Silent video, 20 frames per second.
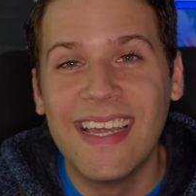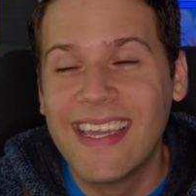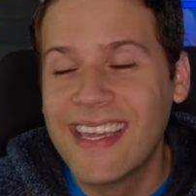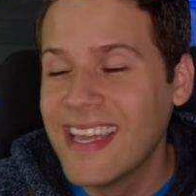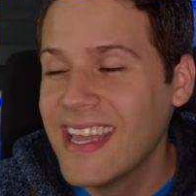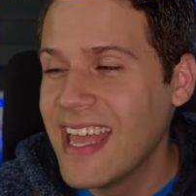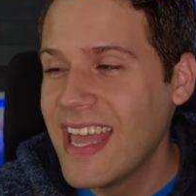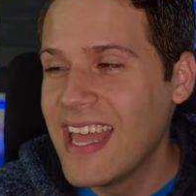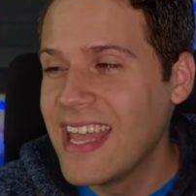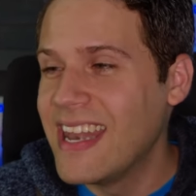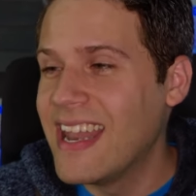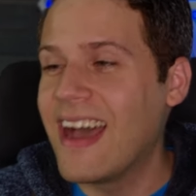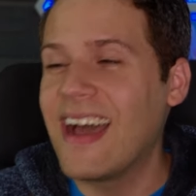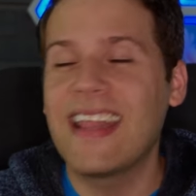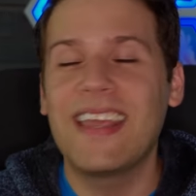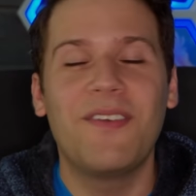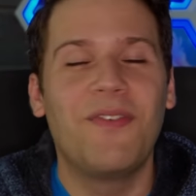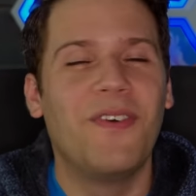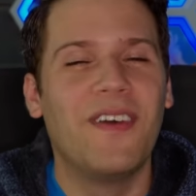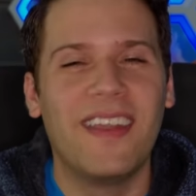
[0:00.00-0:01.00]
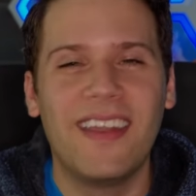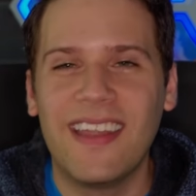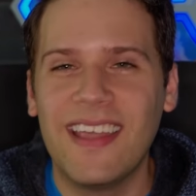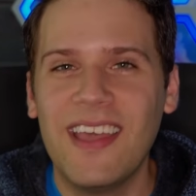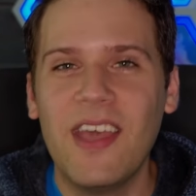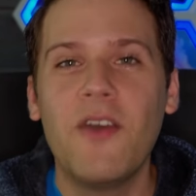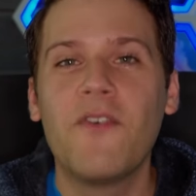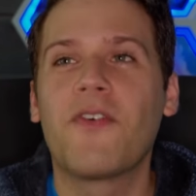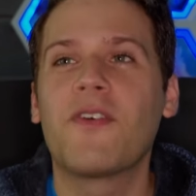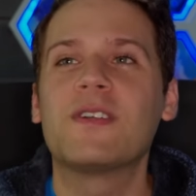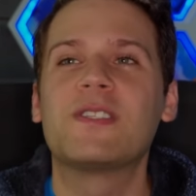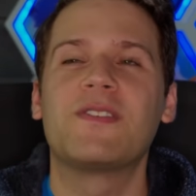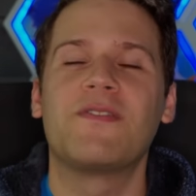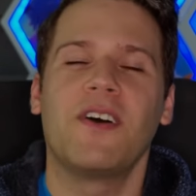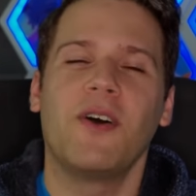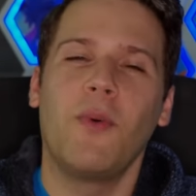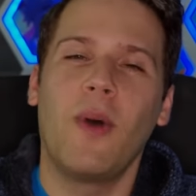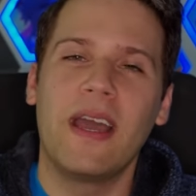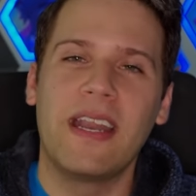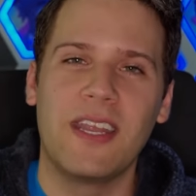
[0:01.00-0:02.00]
like, not even first of
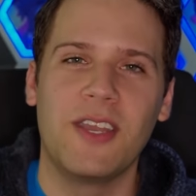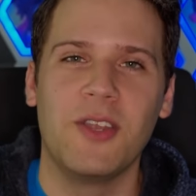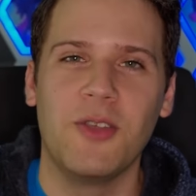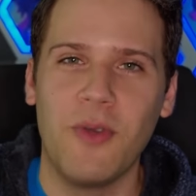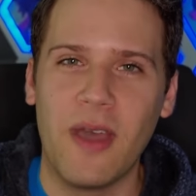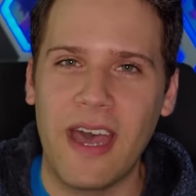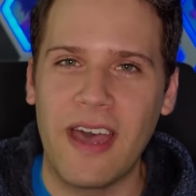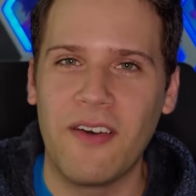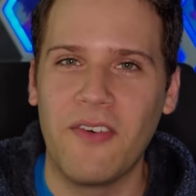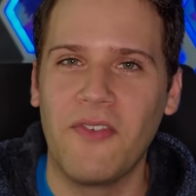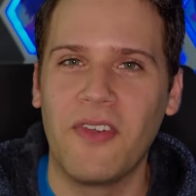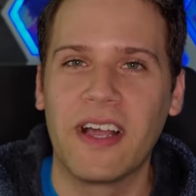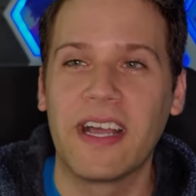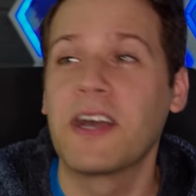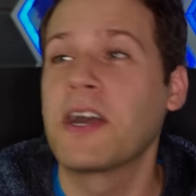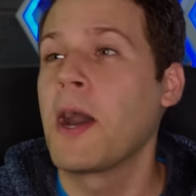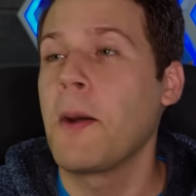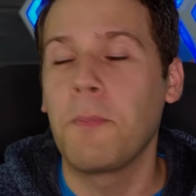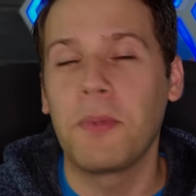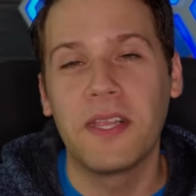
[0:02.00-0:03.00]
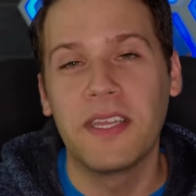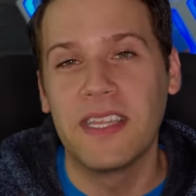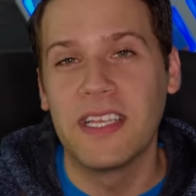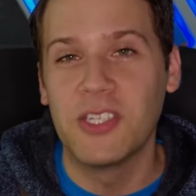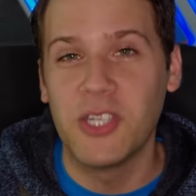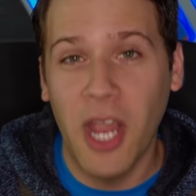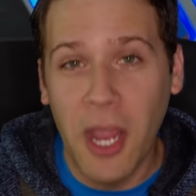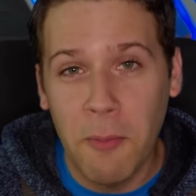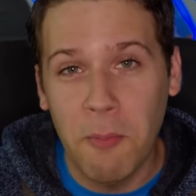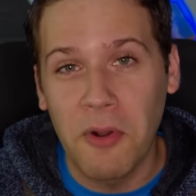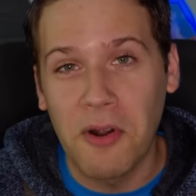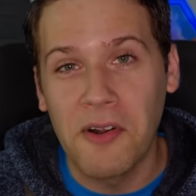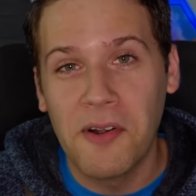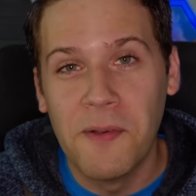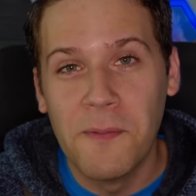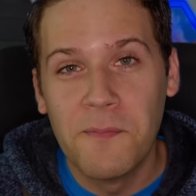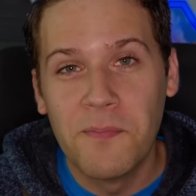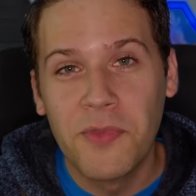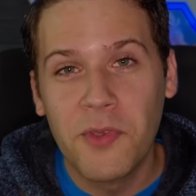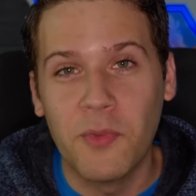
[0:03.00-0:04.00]
all, why didn't you have like a couple in the chamber?
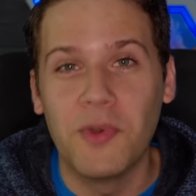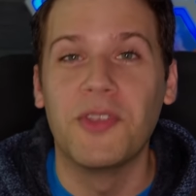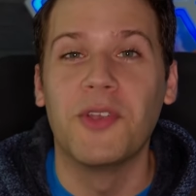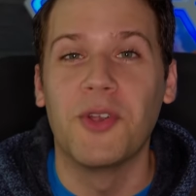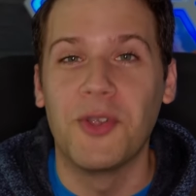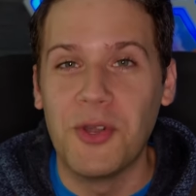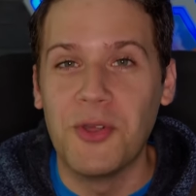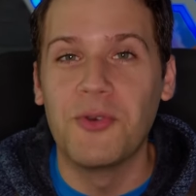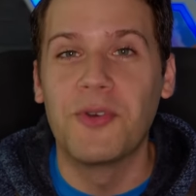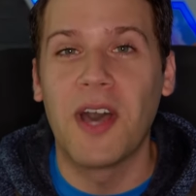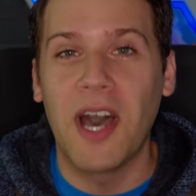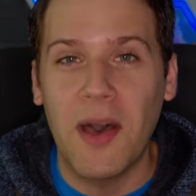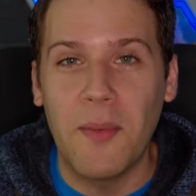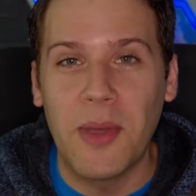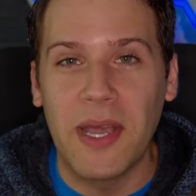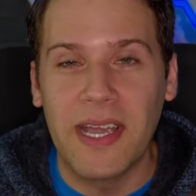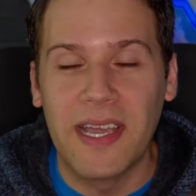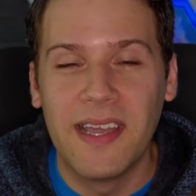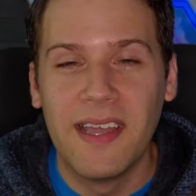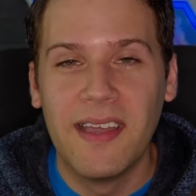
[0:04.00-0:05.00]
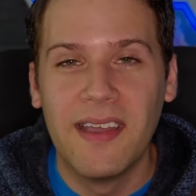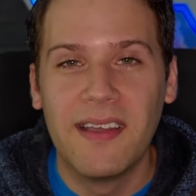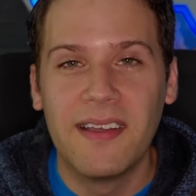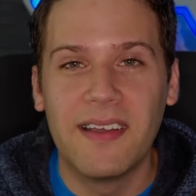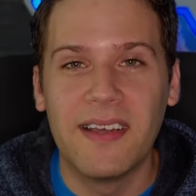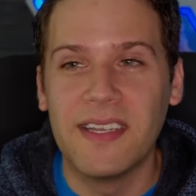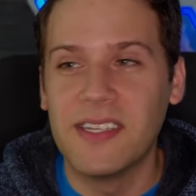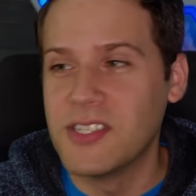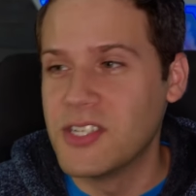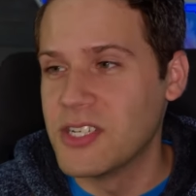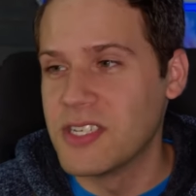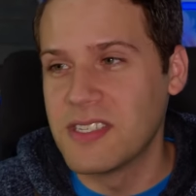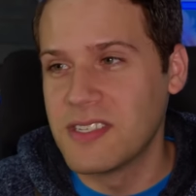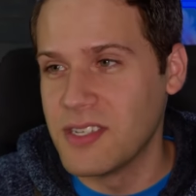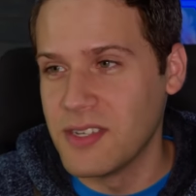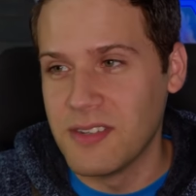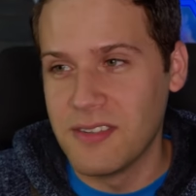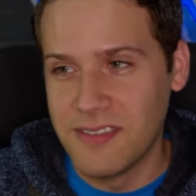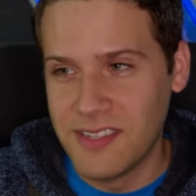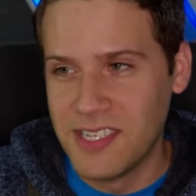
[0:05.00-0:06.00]
with your new comic, uh, just
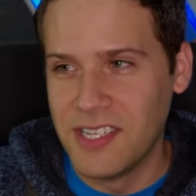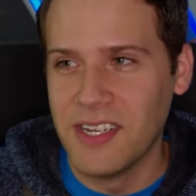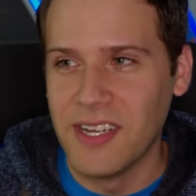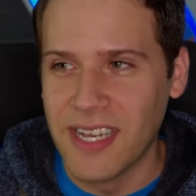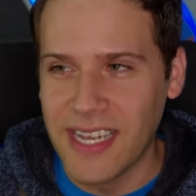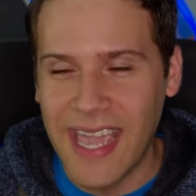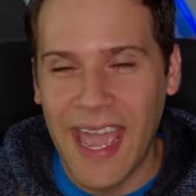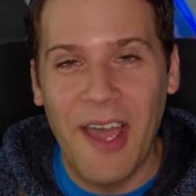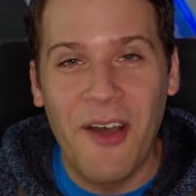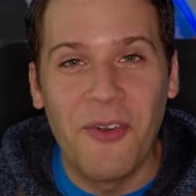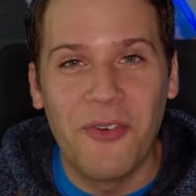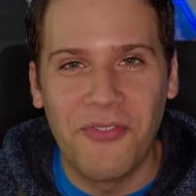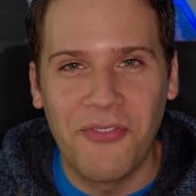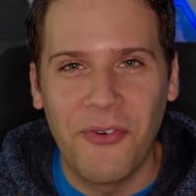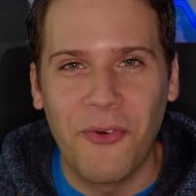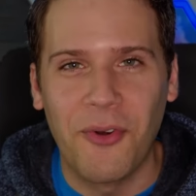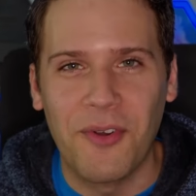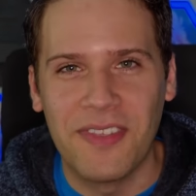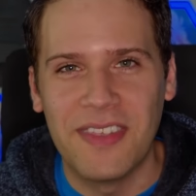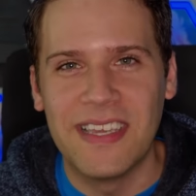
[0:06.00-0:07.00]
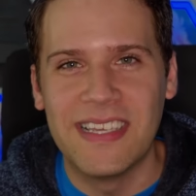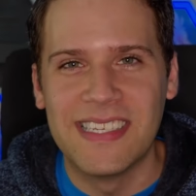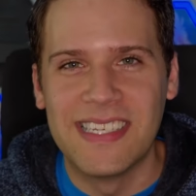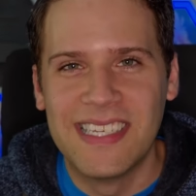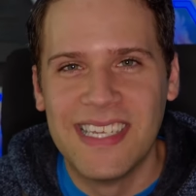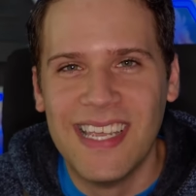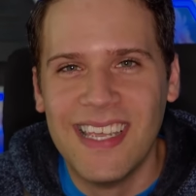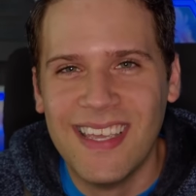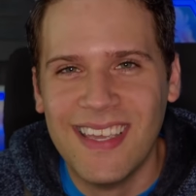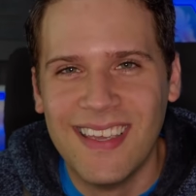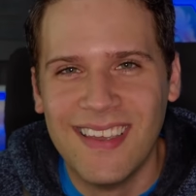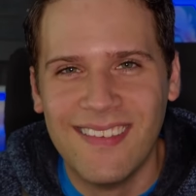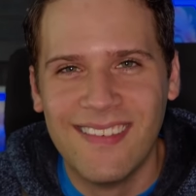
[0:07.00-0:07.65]
to, to account for these